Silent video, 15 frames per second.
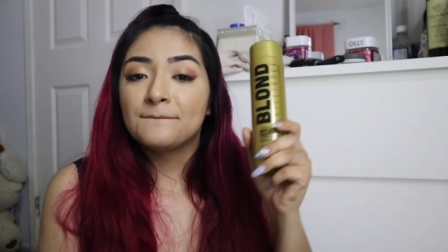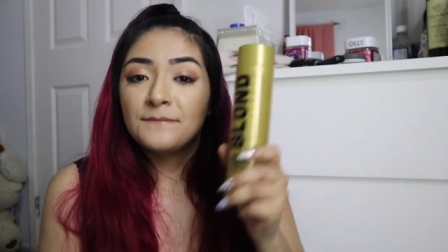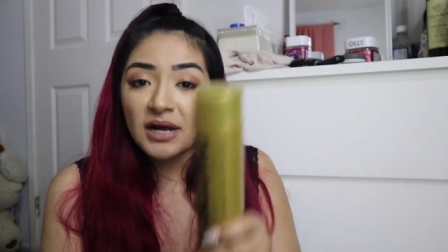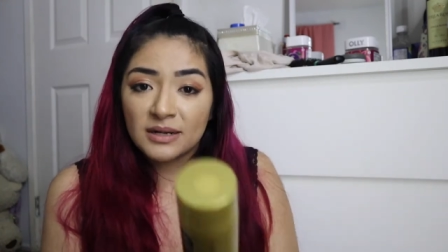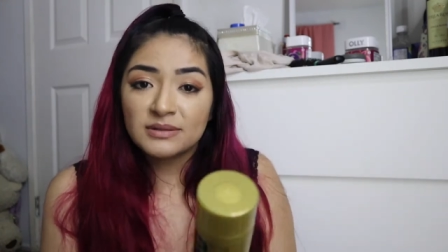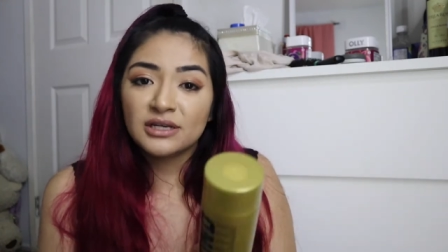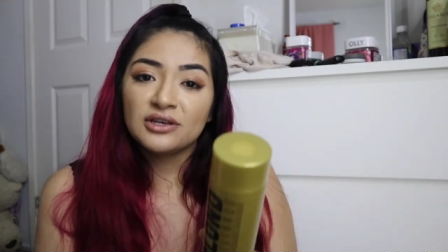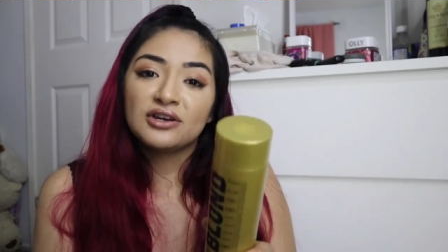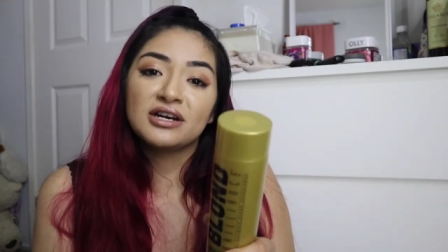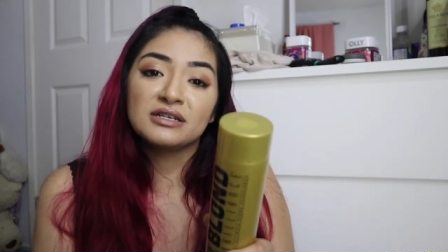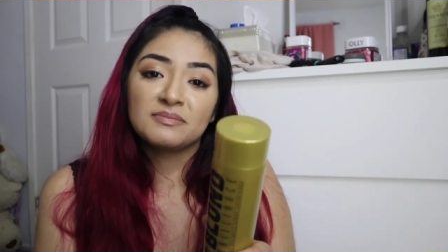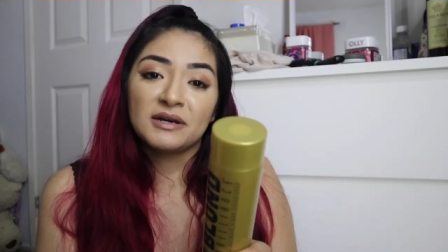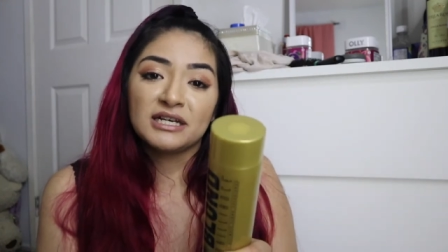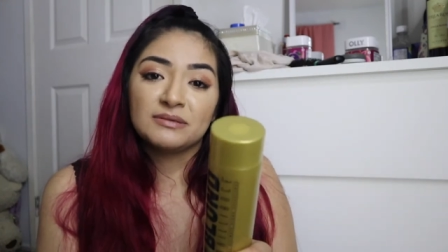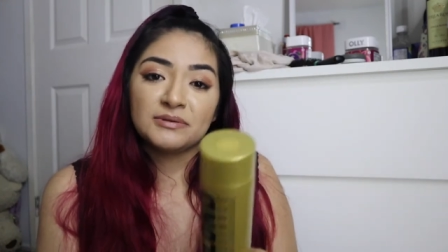But I'm telling you guys
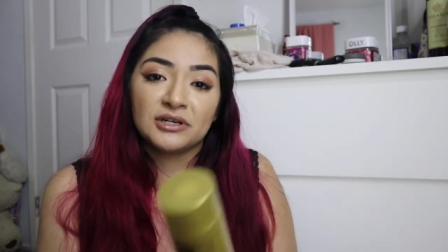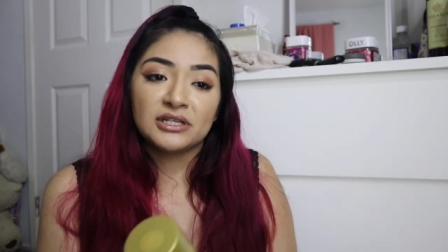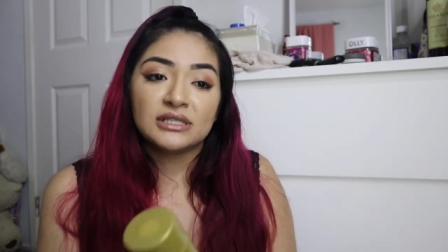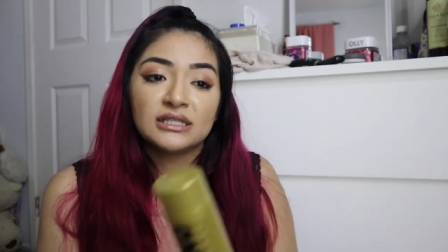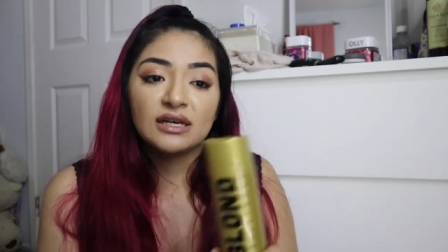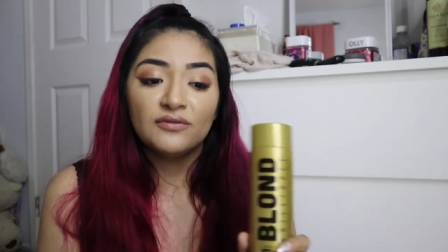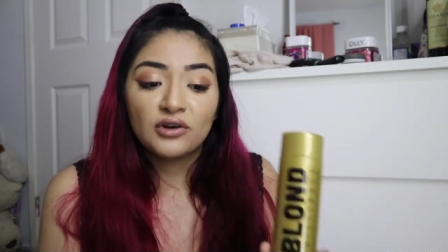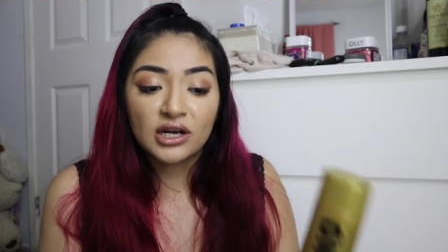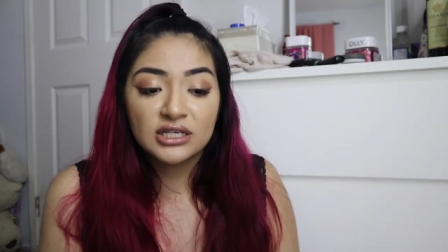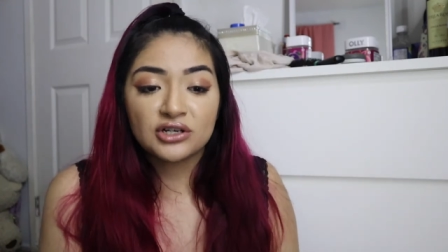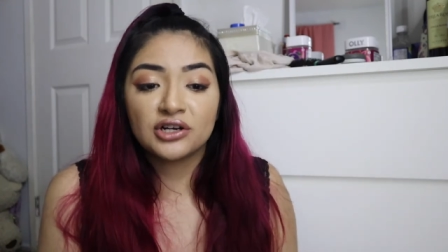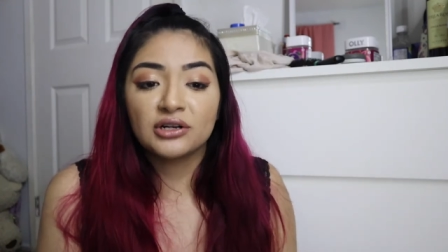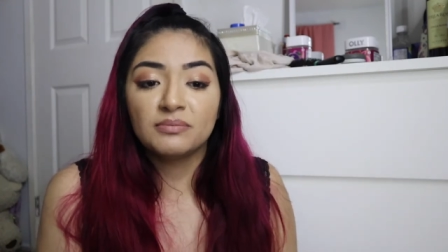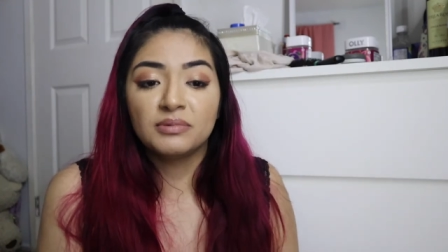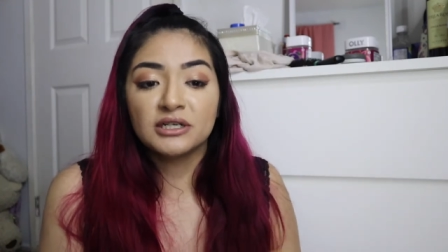by experience. If you guys
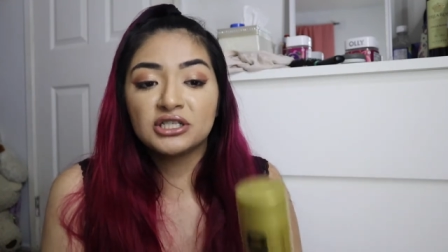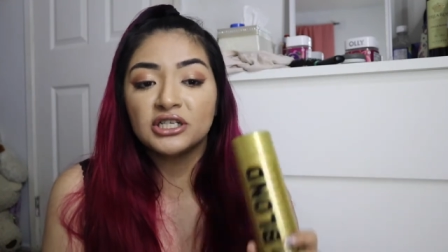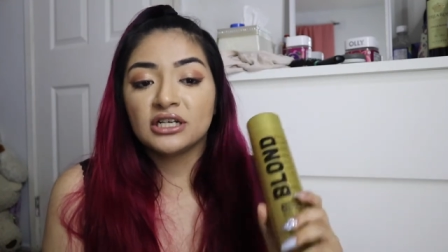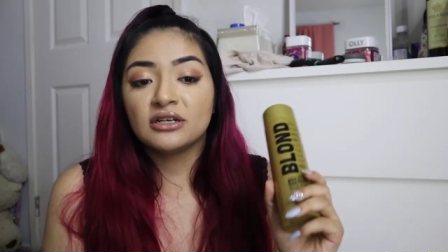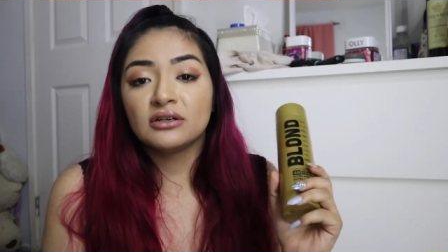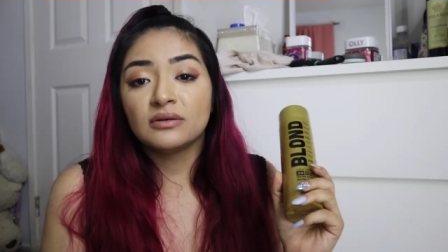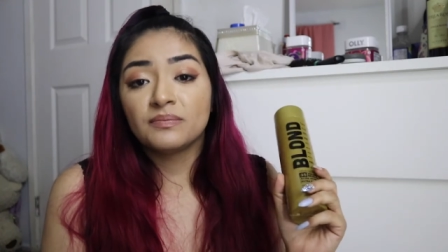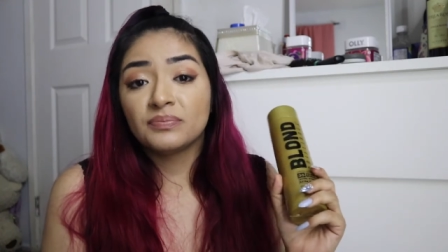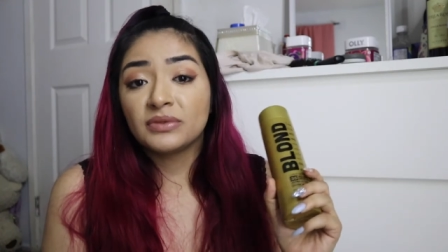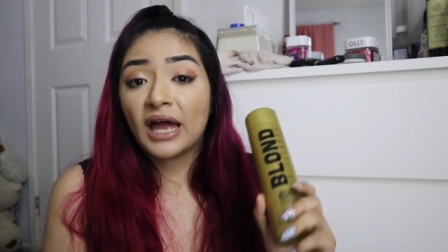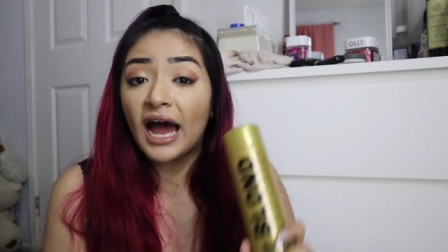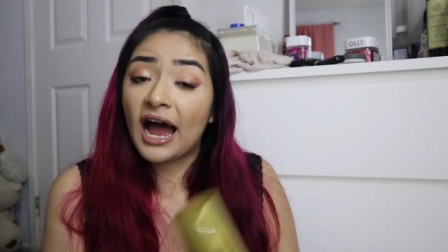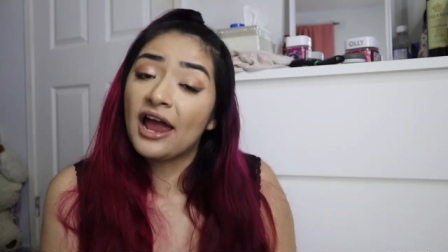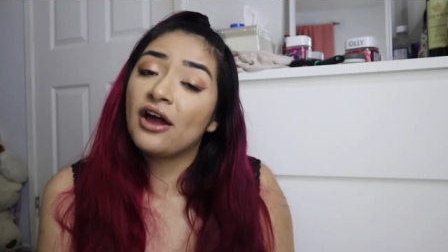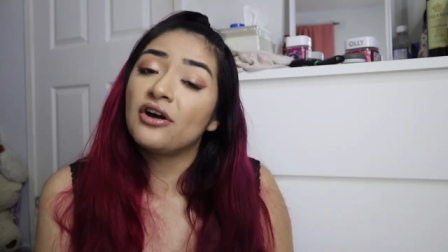are in a budget,
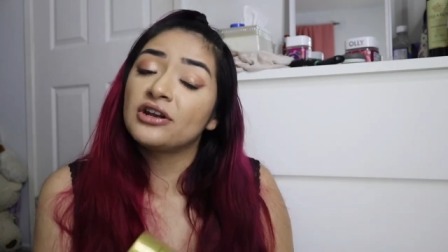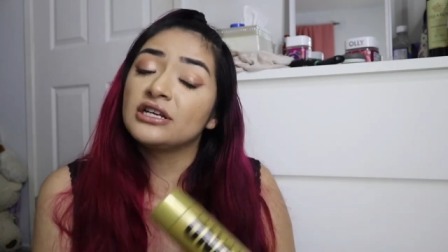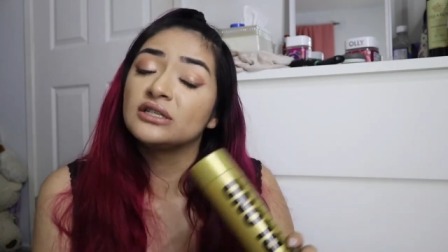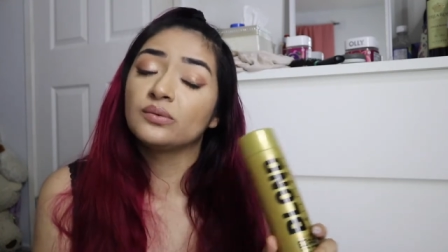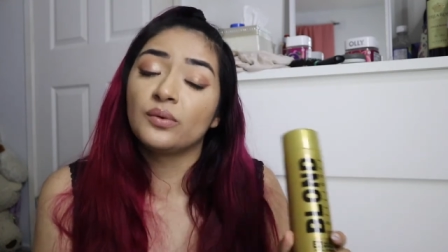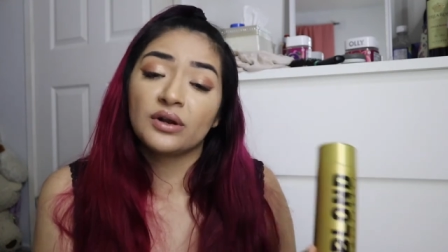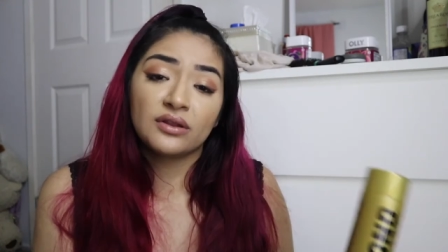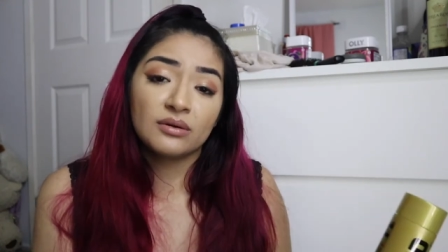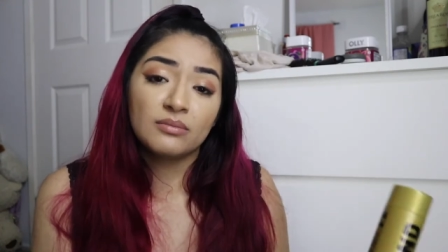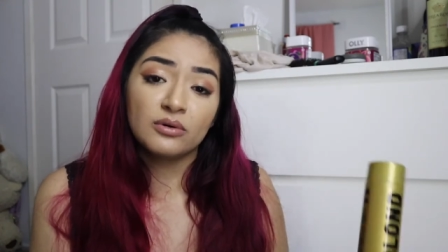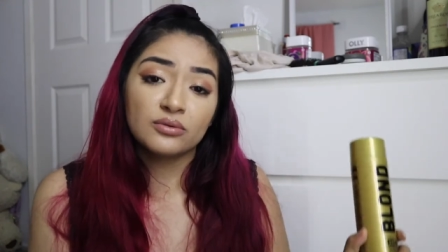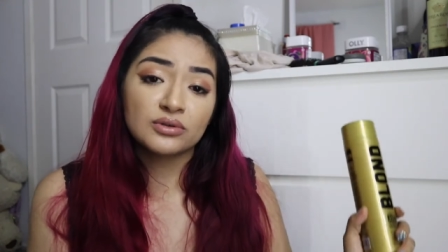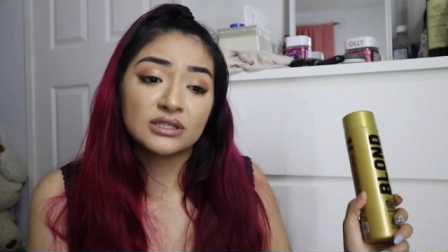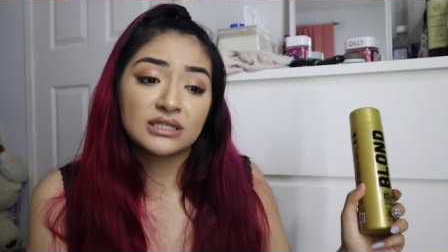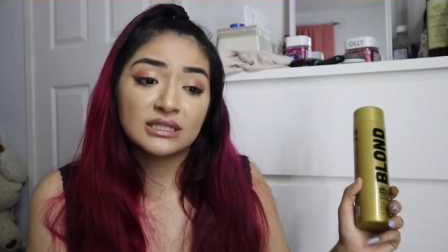Ion is one of the
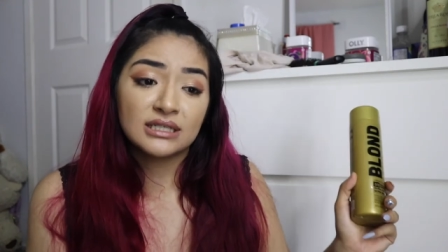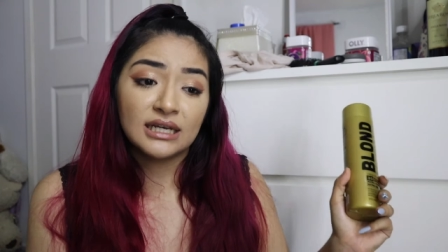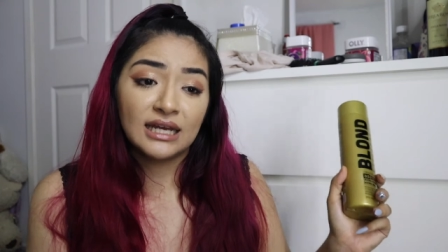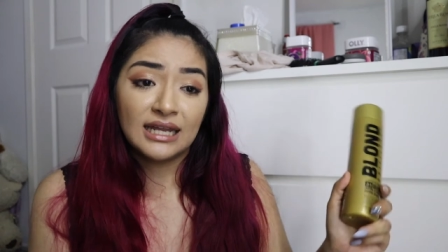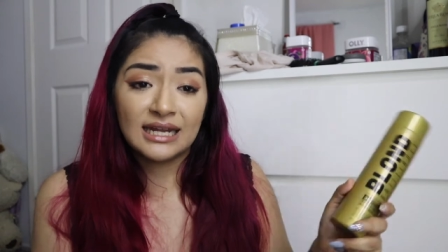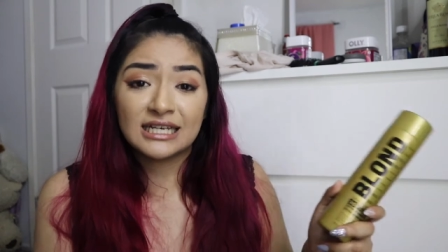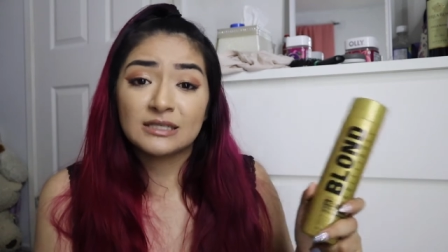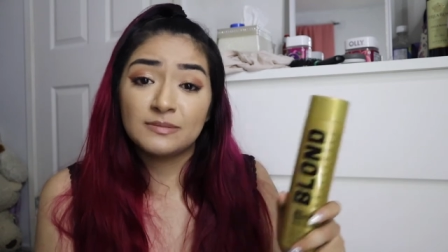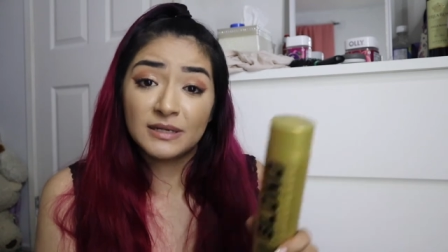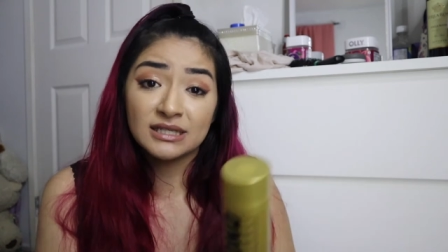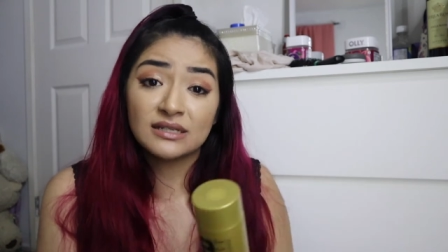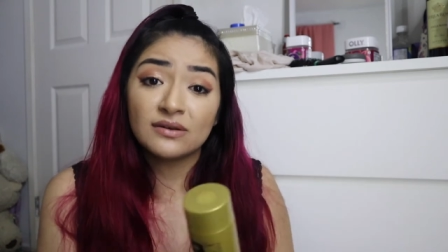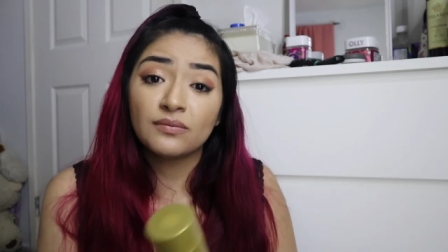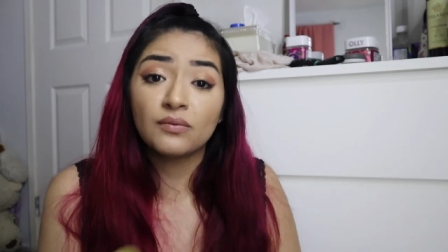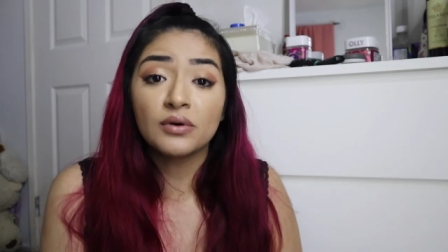most
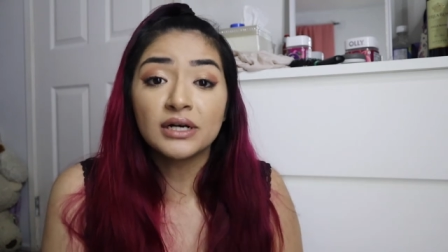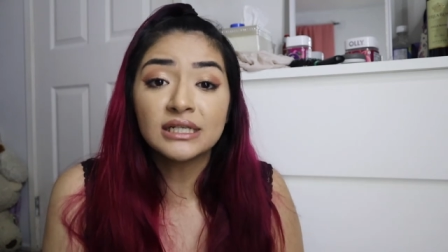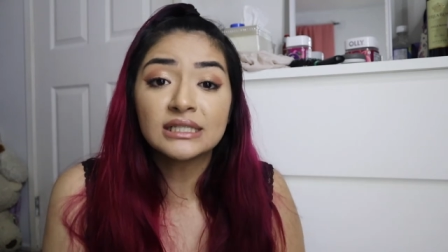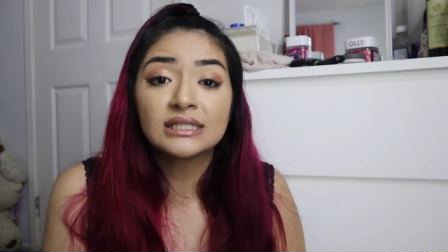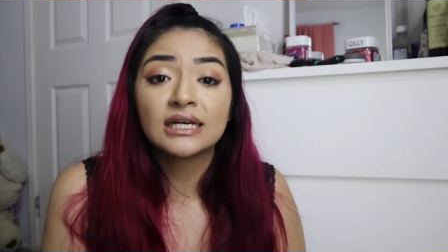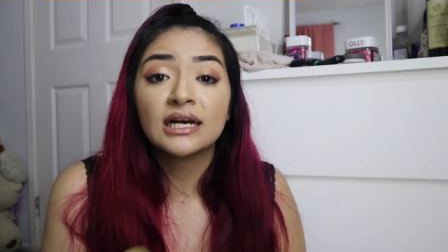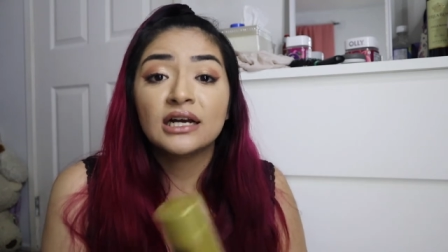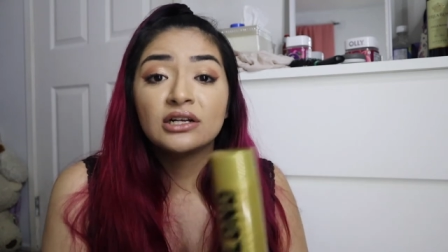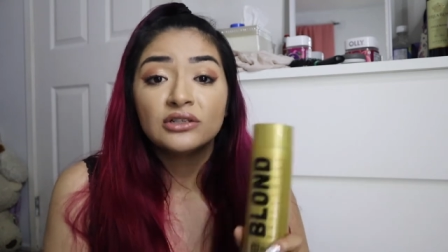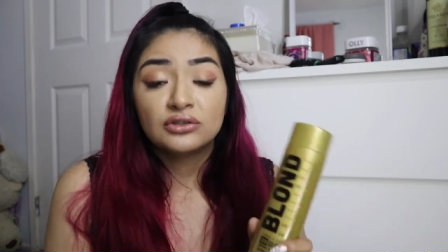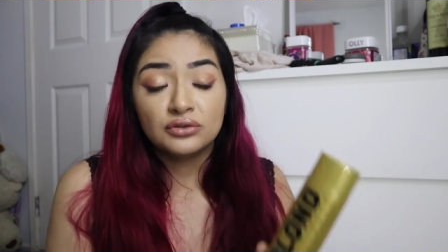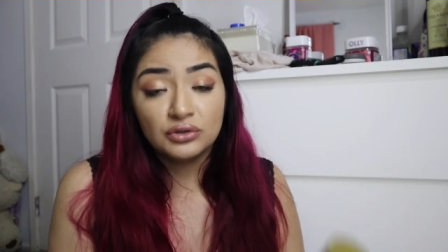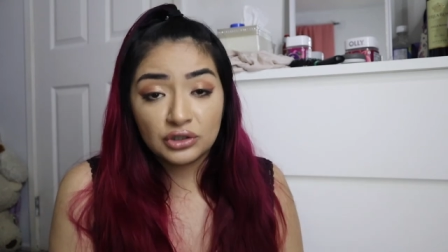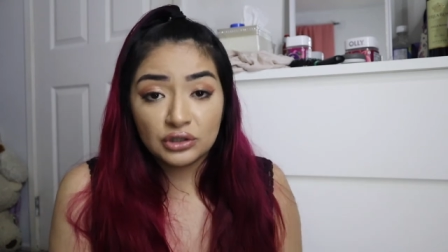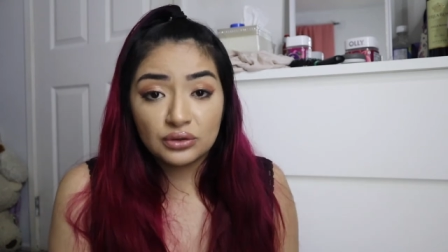inexpensive ones
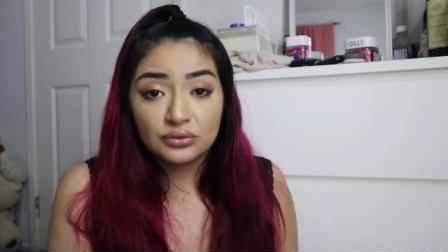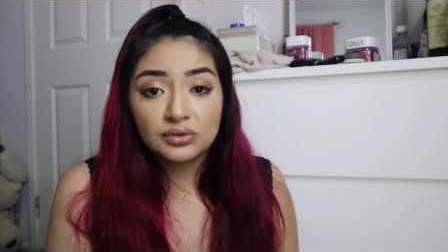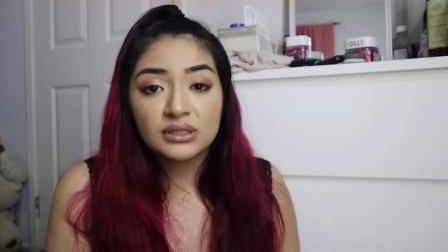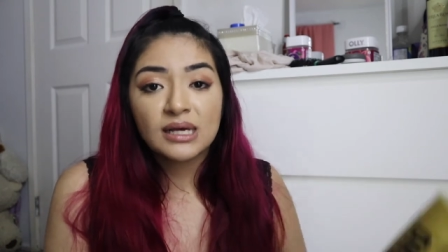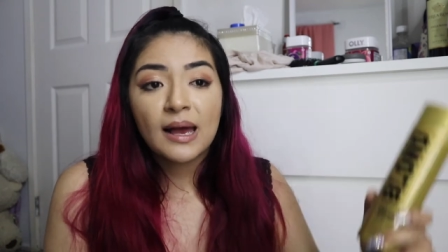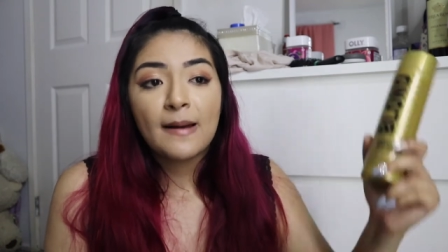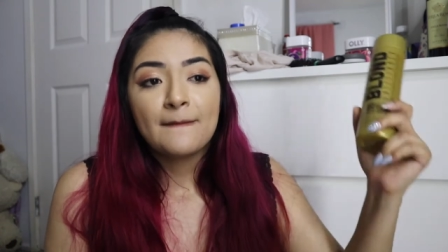to use.